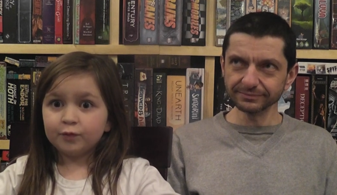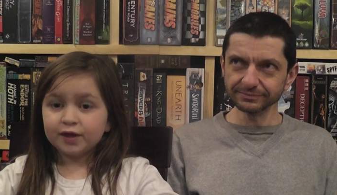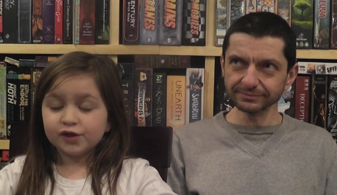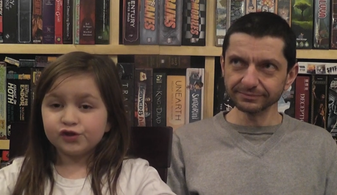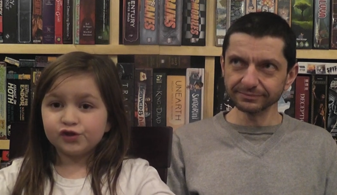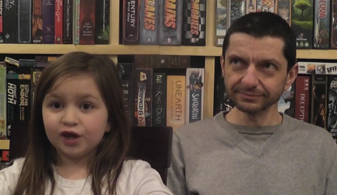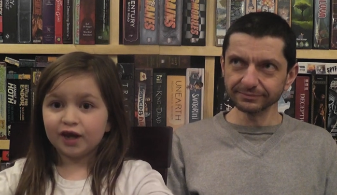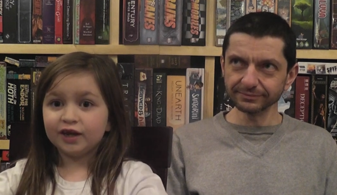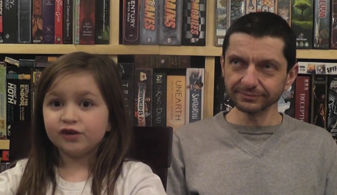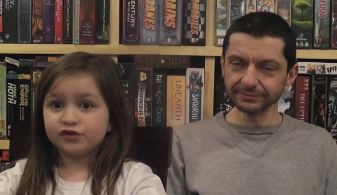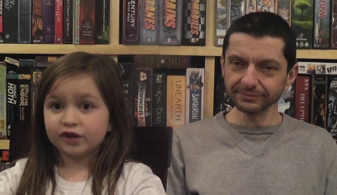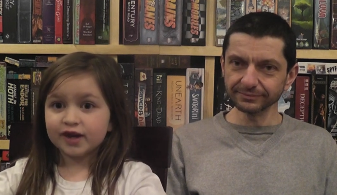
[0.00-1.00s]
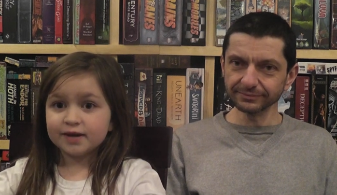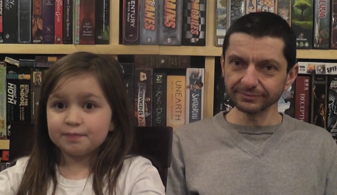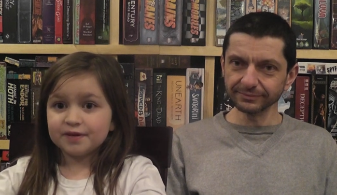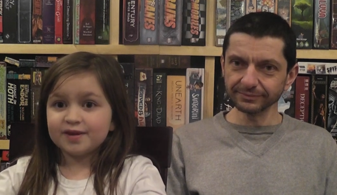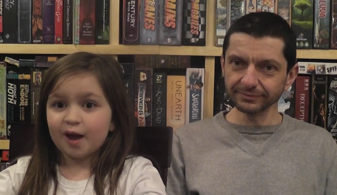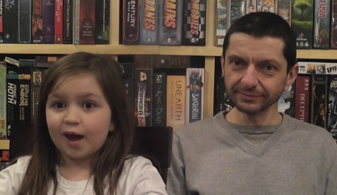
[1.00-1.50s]
Speaker 1: we can change it,
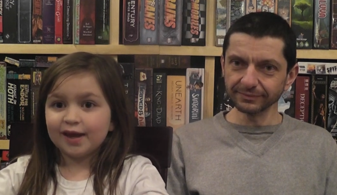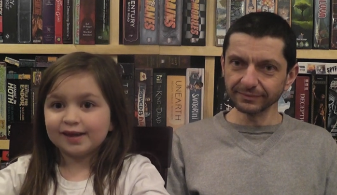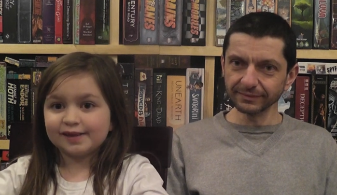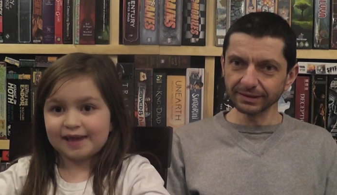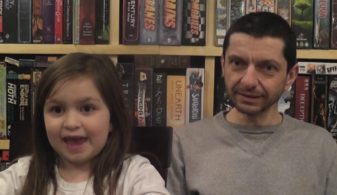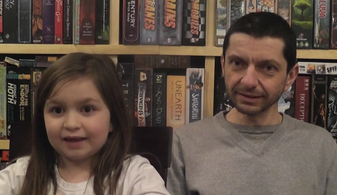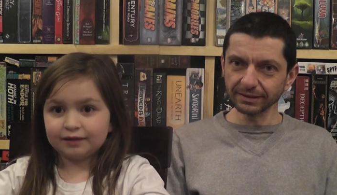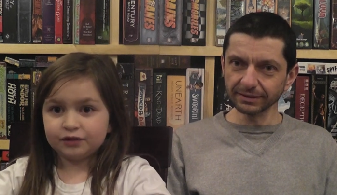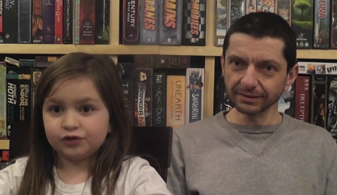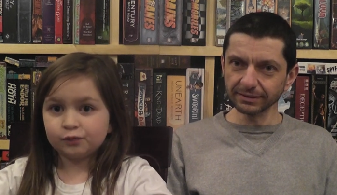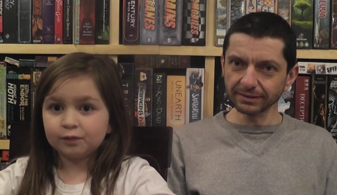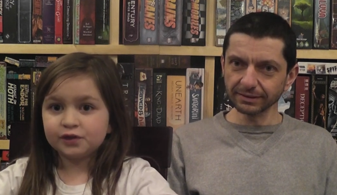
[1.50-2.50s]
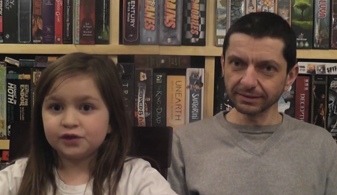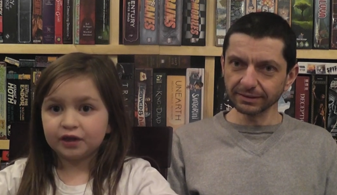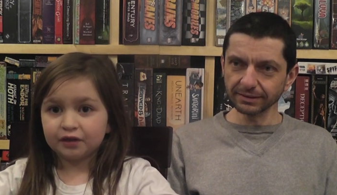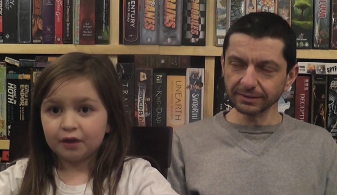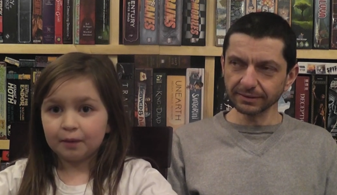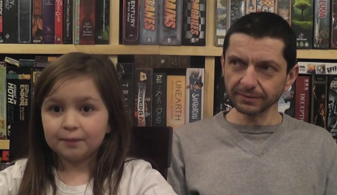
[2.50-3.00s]
but not exactly
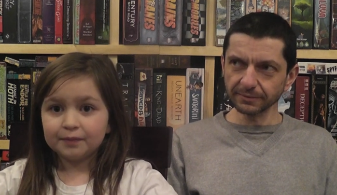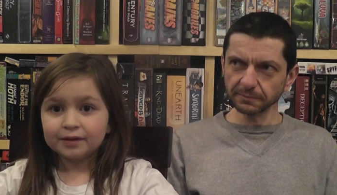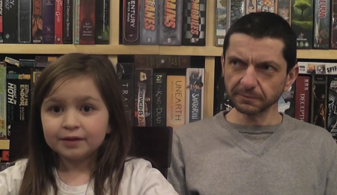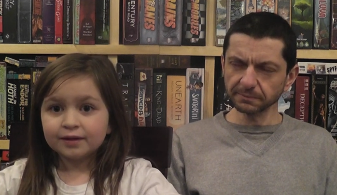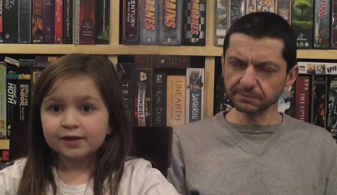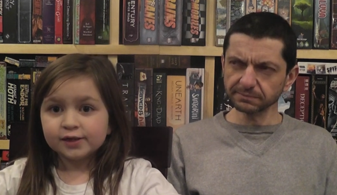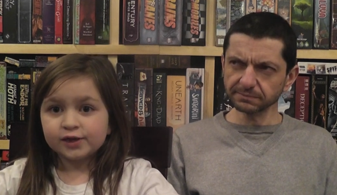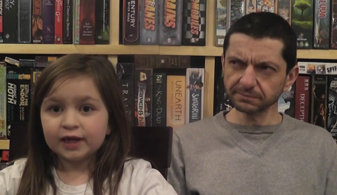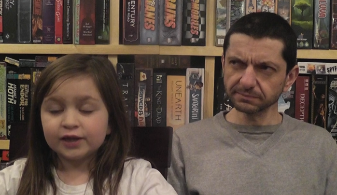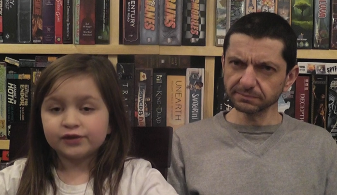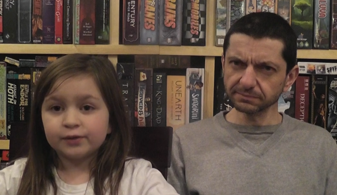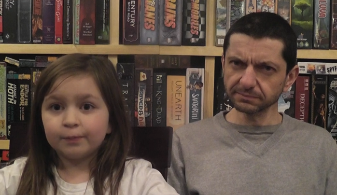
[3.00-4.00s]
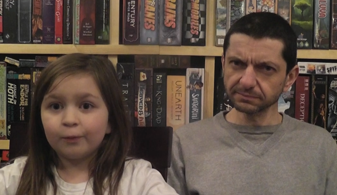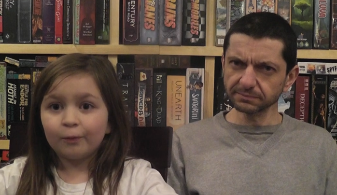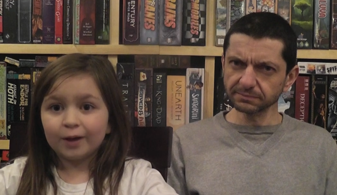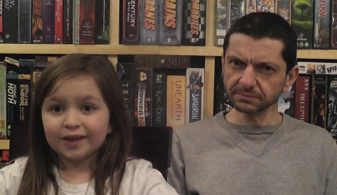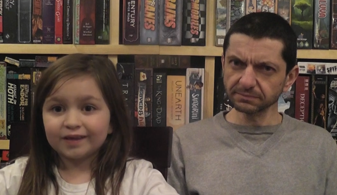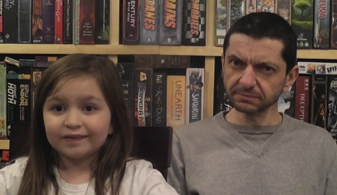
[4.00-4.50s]
switching them. Change the
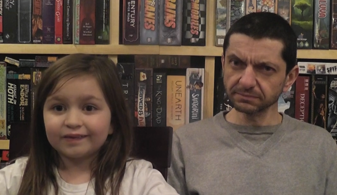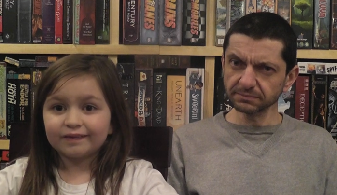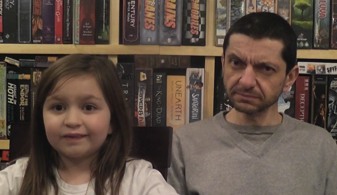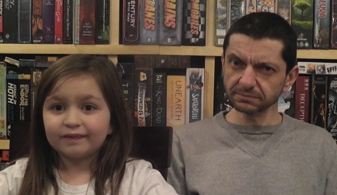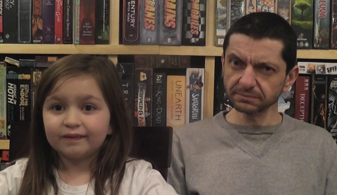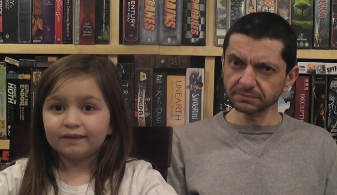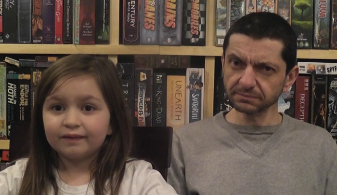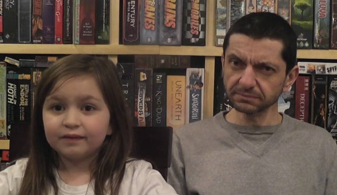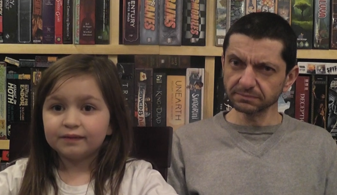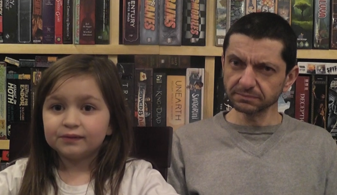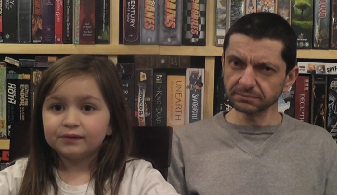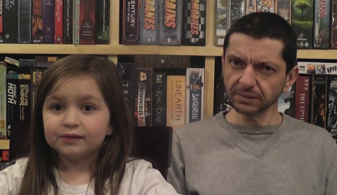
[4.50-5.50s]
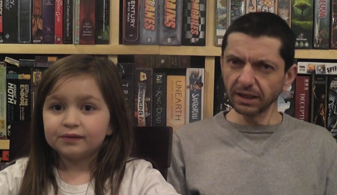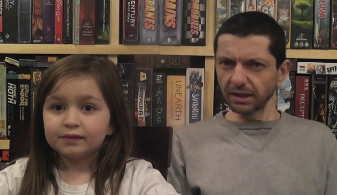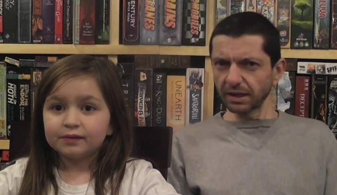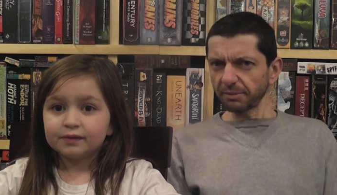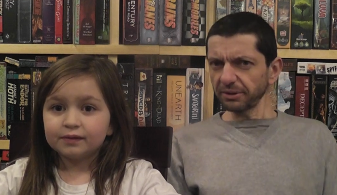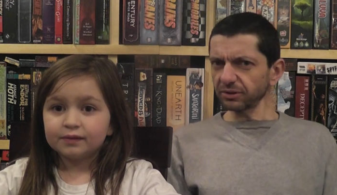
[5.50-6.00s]
points.
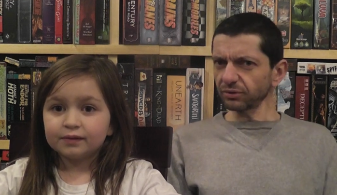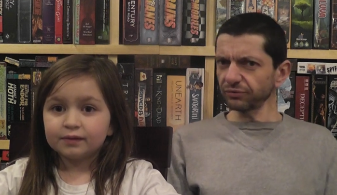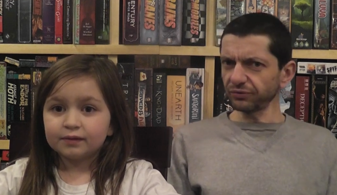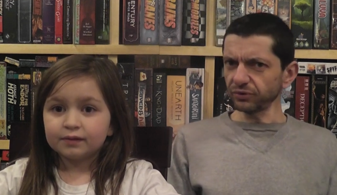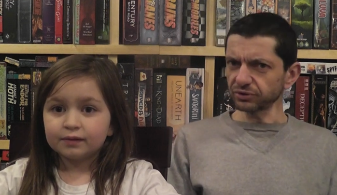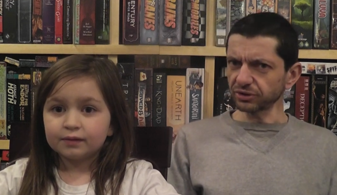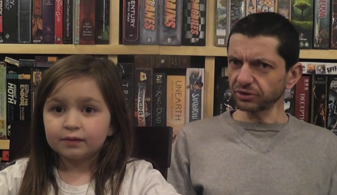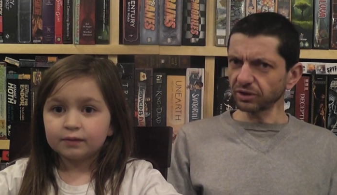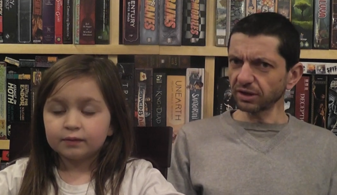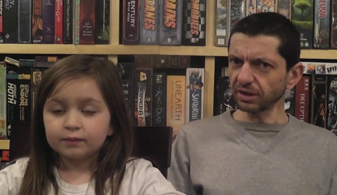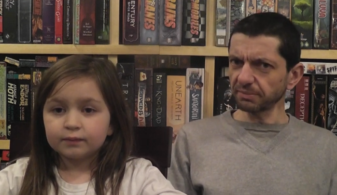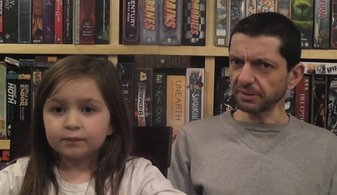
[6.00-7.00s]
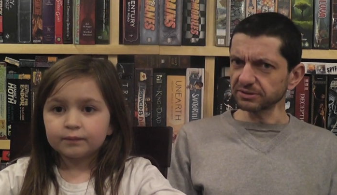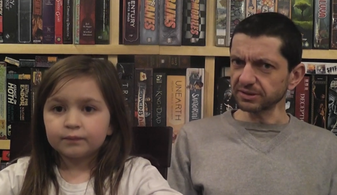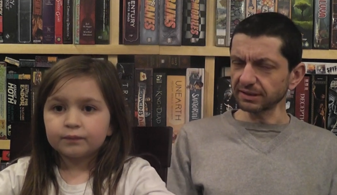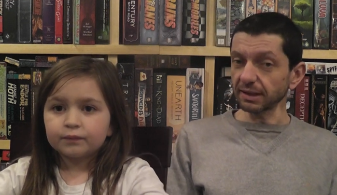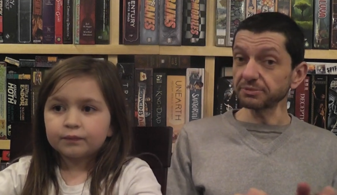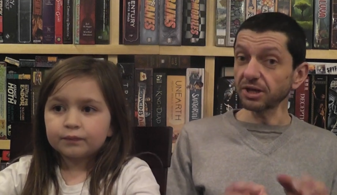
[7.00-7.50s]
Speaker 2: I'm a little confused. Are you talking about
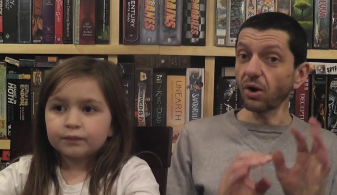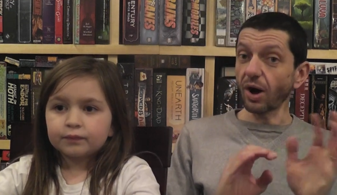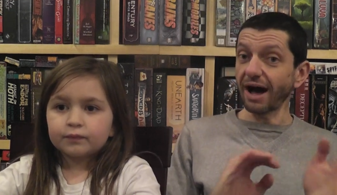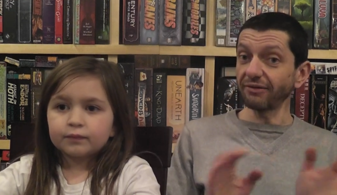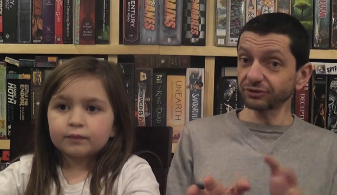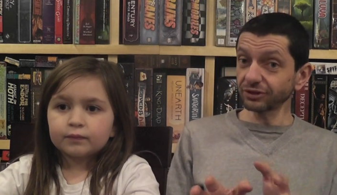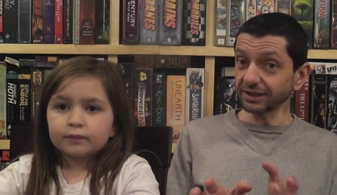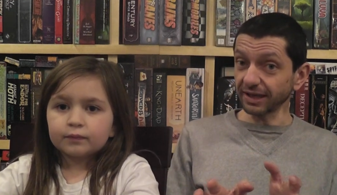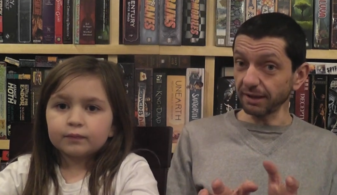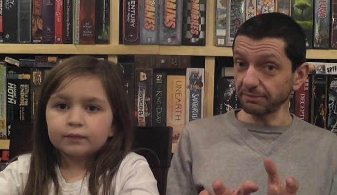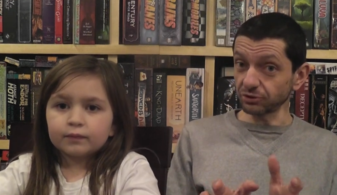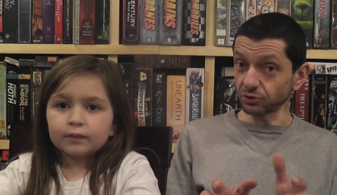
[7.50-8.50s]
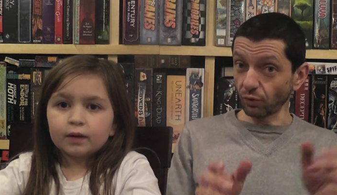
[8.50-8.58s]
sometimes? Oh, after the game is